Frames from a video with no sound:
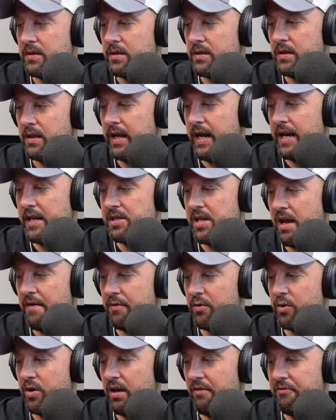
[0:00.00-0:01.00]
ladies have it
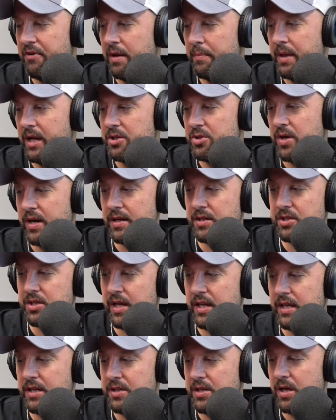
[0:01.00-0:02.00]
rough, and I'm not trying to say
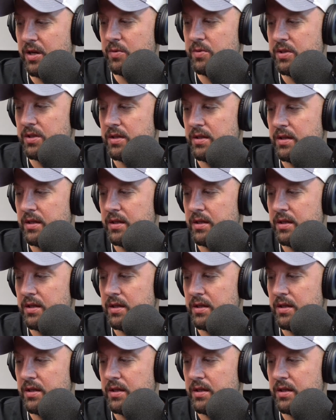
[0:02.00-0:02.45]
you don't.